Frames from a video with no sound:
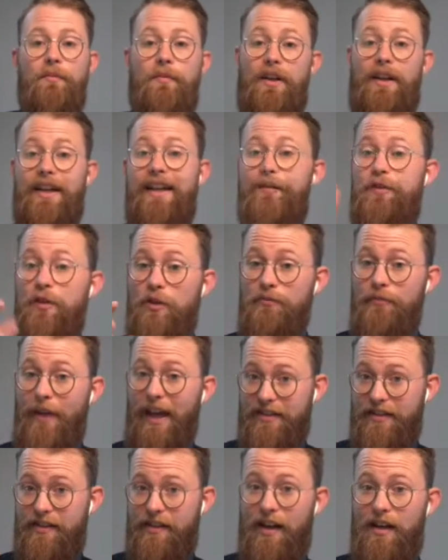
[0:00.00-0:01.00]
If you
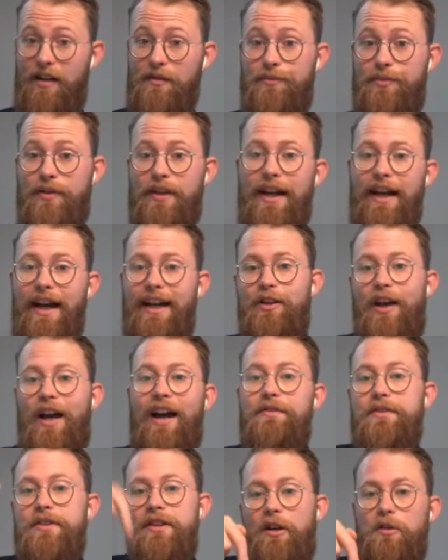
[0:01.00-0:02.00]
mess up and you
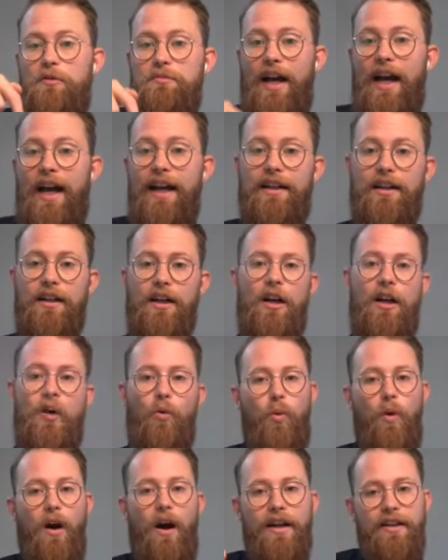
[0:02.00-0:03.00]
have to go back,
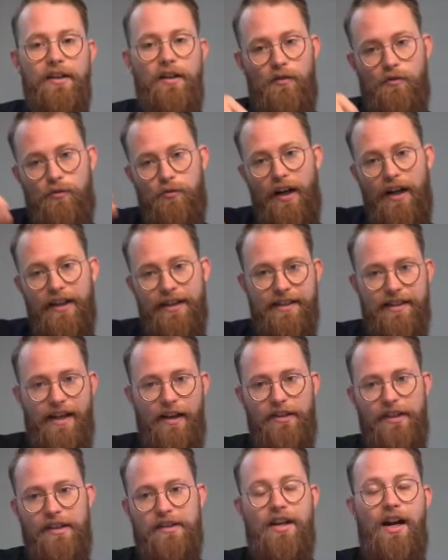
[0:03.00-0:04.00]
why not write down
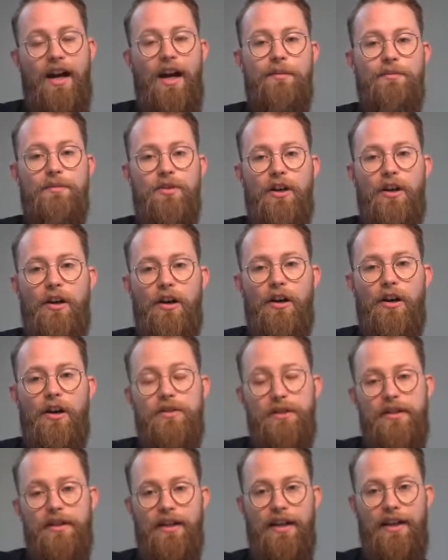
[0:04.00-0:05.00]
the time code
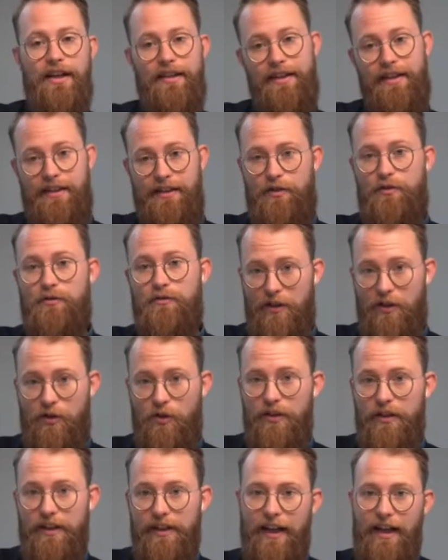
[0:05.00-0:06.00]
that you're
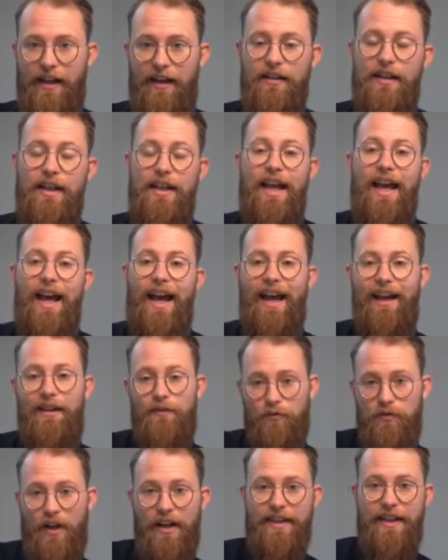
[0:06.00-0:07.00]
recording at
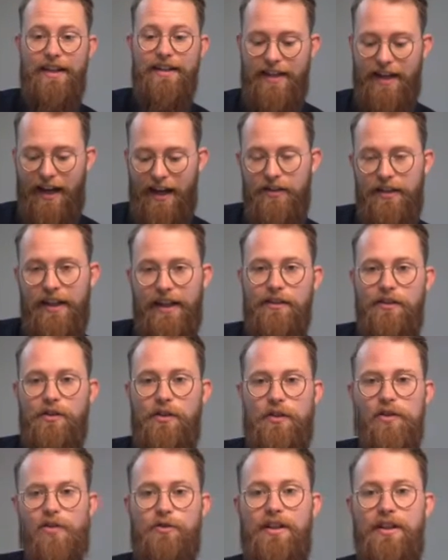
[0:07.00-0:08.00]
and write that down in your
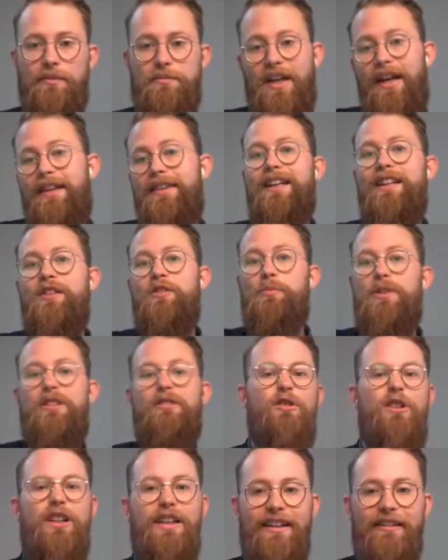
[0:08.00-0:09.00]
script, and then it'll be
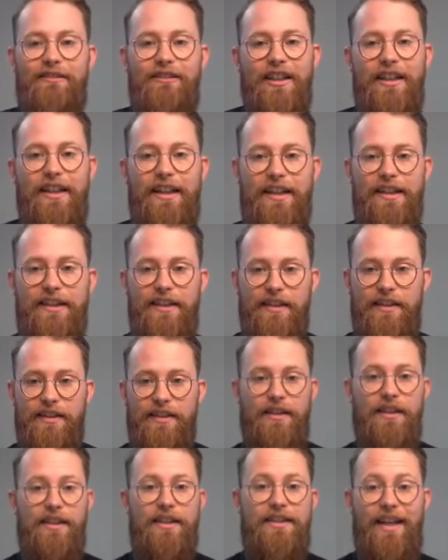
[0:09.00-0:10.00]
really, really easy
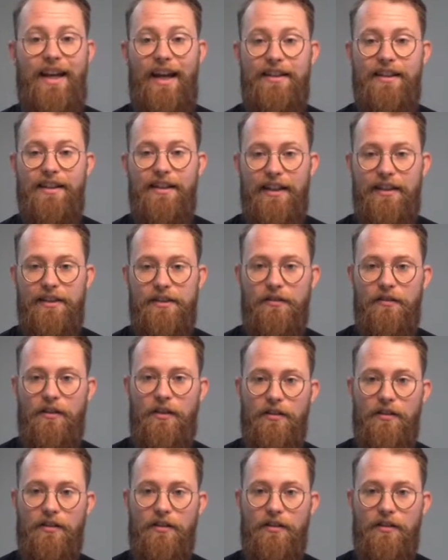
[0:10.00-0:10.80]
to edit later on.